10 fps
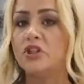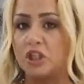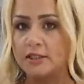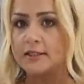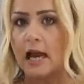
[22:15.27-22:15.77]

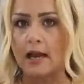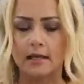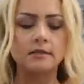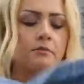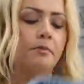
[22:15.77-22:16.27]
jean
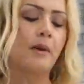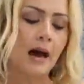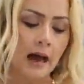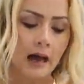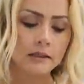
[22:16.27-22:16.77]
jackets,
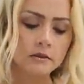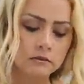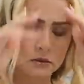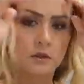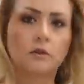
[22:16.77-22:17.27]
but
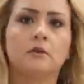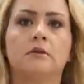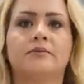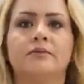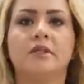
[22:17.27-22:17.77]

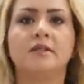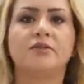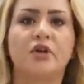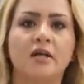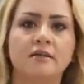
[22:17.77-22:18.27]
this
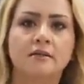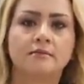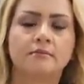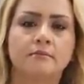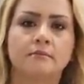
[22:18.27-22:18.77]
dress
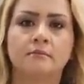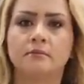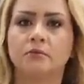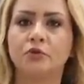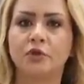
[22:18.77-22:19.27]

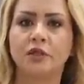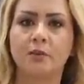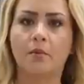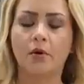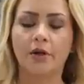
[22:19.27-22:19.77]
during
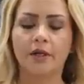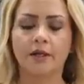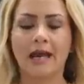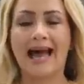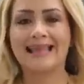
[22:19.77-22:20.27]
the morning.
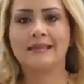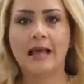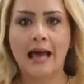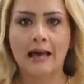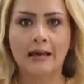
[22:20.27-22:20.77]
At
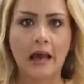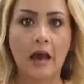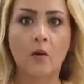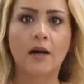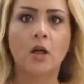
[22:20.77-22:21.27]
night,
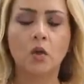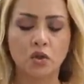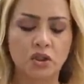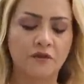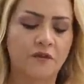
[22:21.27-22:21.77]
I wanna
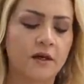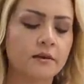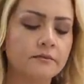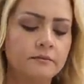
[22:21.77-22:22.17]
look different.